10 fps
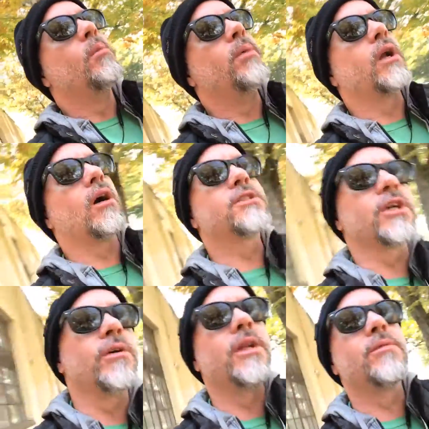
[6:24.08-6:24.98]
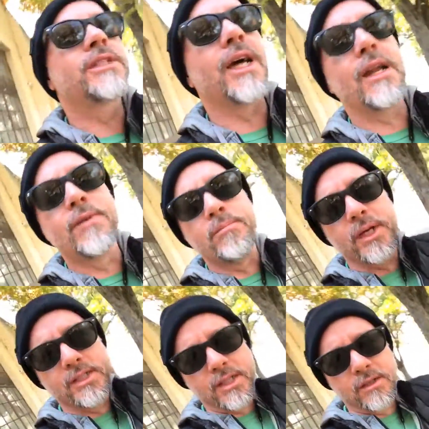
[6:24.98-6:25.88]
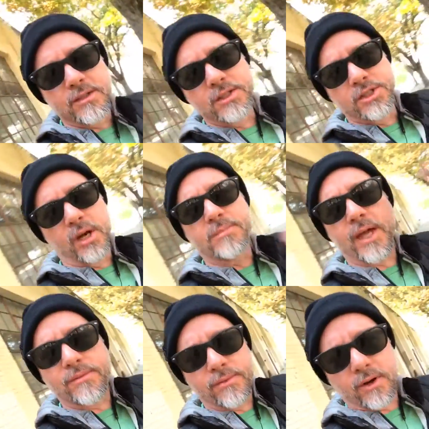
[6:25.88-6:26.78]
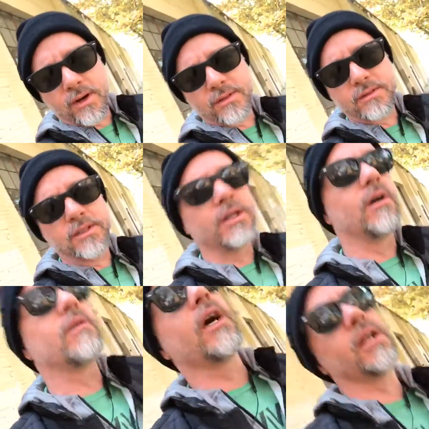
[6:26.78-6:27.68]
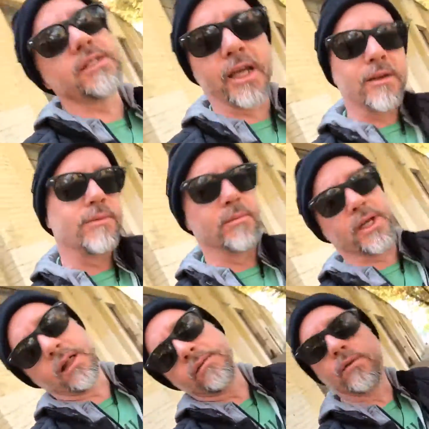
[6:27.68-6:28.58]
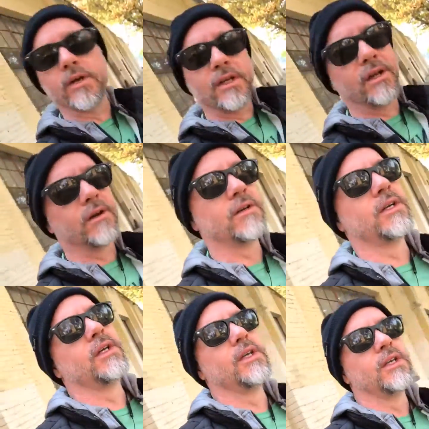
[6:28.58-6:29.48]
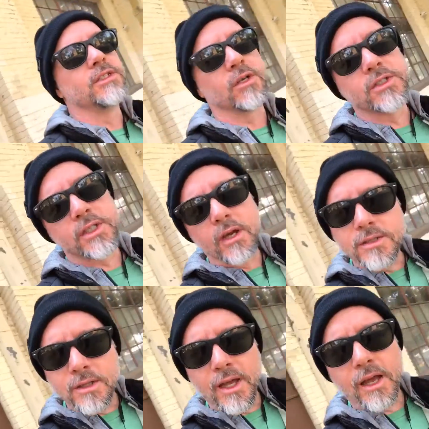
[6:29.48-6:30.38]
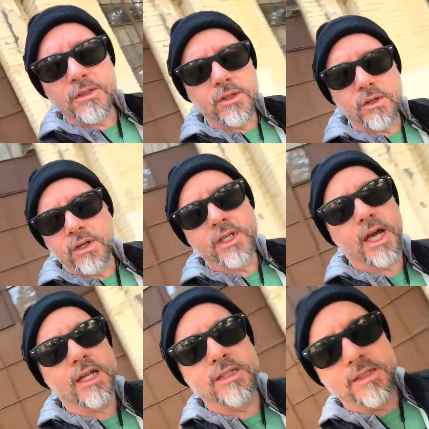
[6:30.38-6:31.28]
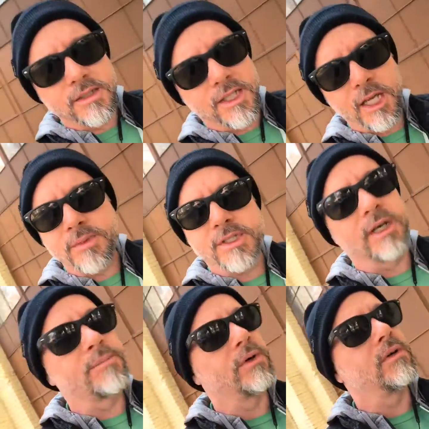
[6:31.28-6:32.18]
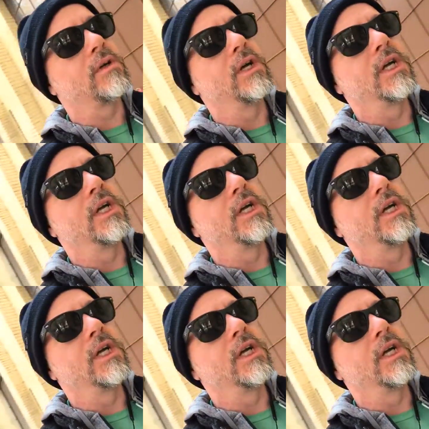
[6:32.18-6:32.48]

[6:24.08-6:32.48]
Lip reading: But also, and it was kind of a big deal to jump that far, you know, kind of take it from California, you know. So I also learned kind of just keep it simple,